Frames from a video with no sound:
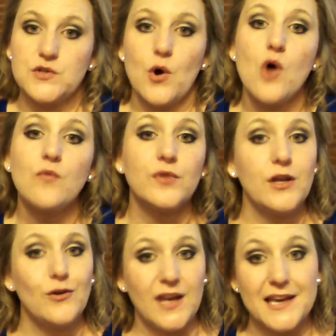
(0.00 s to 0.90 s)
So
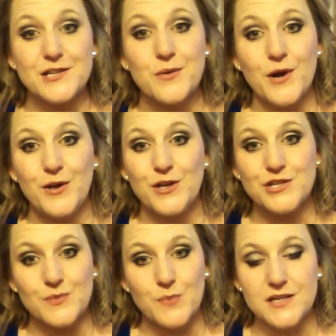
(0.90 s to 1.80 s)
hopefully you can get to where you can
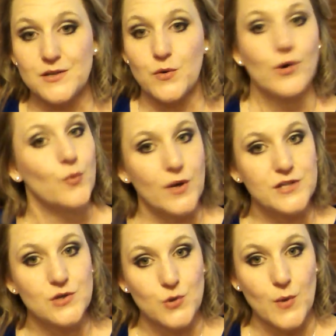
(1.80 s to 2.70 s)
just place an order
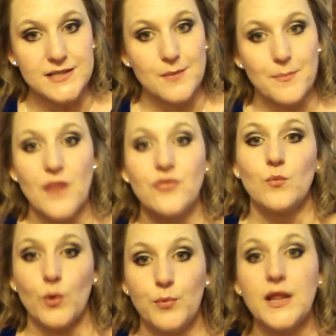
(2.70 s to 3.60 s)
once or twice a month
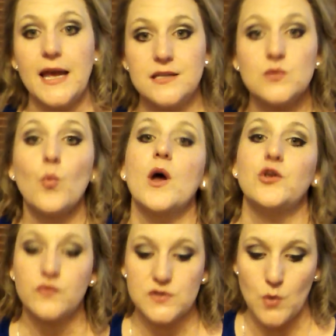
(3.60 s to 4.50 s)
and replace
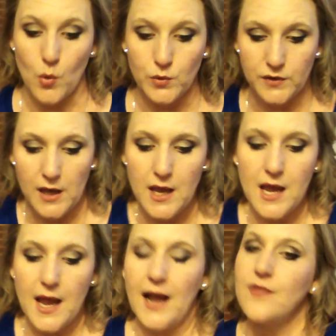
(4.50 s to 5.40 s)
what you've sold.
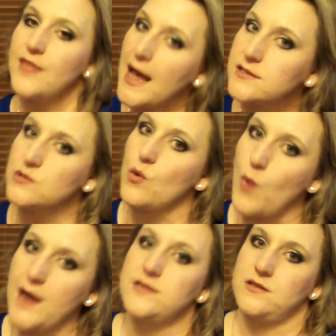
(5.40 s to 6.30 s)
And that's the
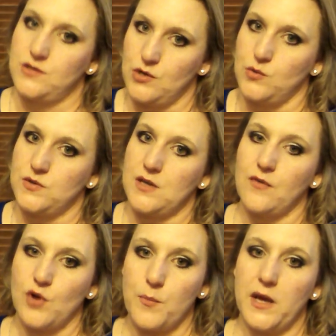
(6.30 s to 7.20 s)
wisest use
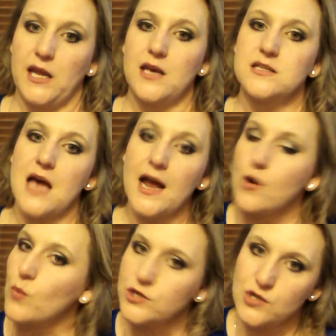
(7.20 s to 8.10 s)
of your money, because I
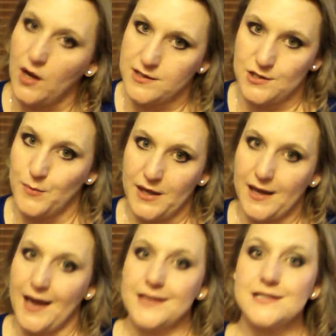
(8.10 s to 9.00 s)
don't want you guys to
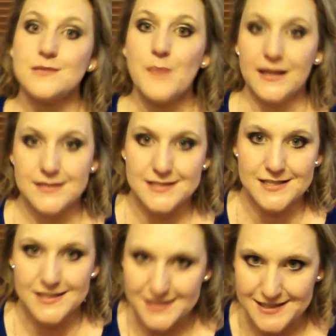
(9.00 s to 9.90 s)
be
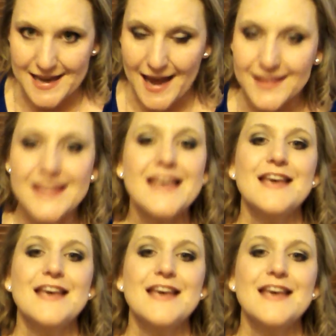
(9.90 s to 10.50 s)
expensed to death.